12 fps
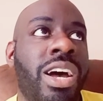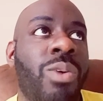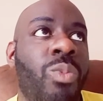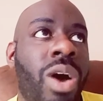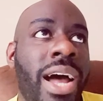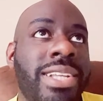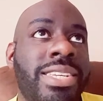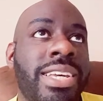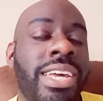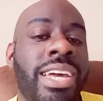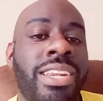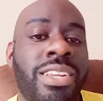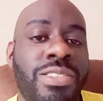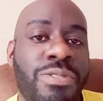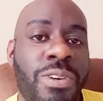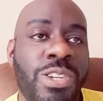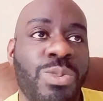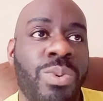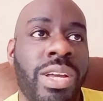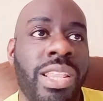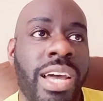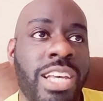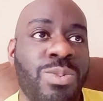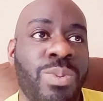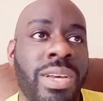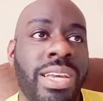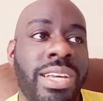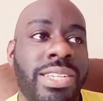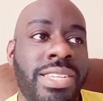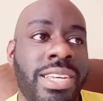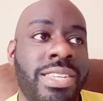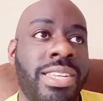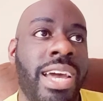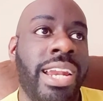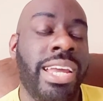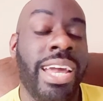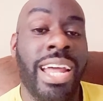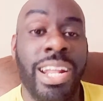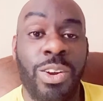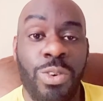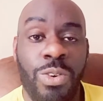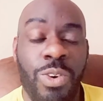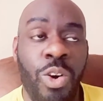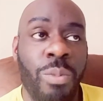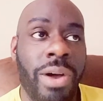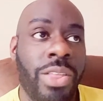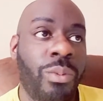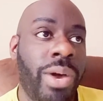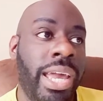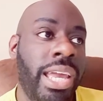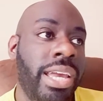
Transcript: Watson getting his first win last week against Cincinnati and got it on the road, by the way.